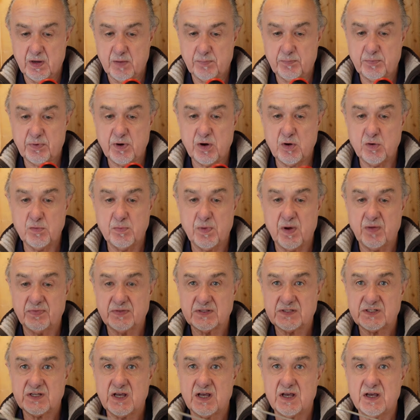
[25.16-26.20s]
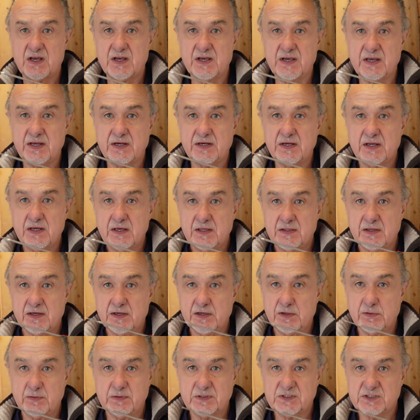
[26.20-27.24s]
probe on the side that
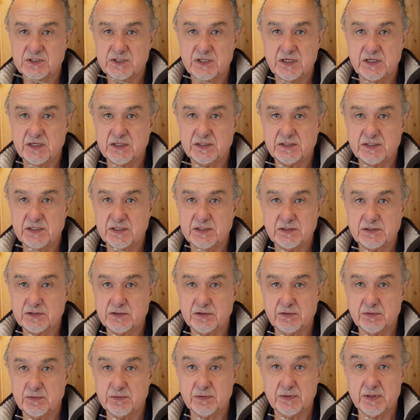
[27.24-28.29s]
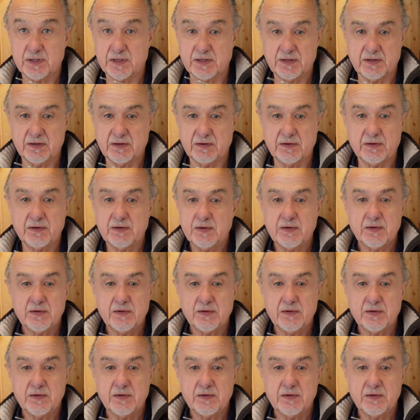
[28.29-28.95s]
you insert into the